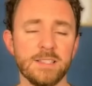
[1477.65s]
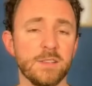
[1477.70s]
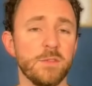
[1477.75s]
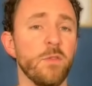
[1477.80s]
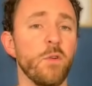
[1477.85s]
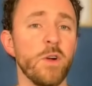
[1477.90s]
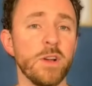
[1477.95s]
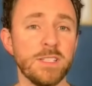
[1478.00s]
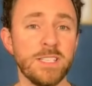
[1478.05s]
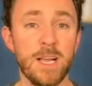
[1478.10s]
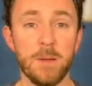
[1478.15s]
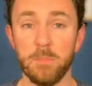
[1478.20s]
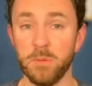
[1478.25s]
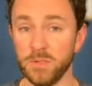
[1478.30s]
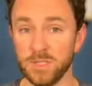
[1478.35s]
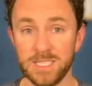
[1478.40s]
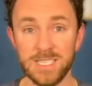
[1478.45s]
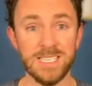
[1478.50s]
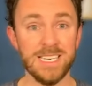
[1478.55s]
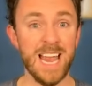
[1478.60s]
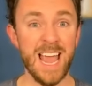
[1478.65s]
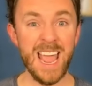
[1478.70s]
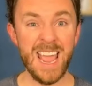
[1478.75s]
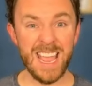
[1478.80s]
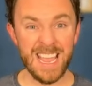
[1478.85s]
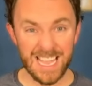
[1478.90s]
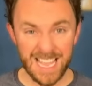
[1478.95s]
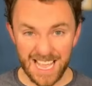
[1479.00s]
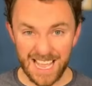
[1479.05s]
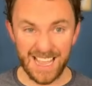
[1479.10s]
For example,
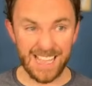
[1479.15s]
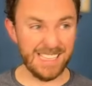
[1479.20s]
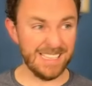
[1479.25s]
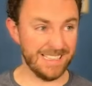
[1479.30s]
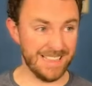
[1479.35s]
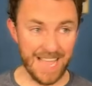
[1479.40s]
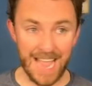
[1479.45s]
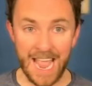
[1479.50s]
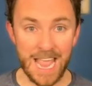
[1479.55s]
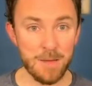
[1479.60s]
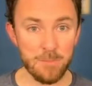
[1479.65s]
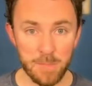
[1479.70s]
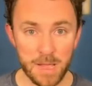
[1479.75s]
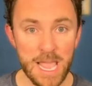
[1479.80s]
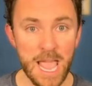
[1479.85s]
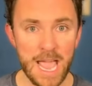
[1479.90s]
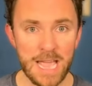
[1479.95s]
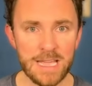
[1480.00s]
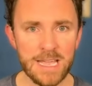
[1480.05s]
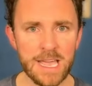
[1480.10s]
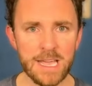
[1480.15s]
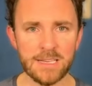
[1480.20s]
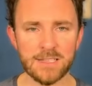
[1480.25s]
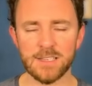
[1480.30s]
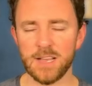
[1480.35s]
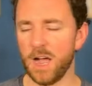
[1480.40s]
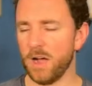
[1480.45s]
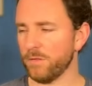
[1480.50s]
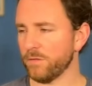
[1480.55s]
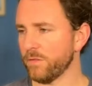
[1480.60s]
today the NBA kicks
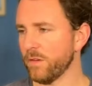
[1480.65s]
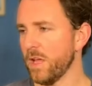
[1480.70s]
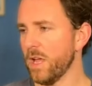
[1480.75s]
off.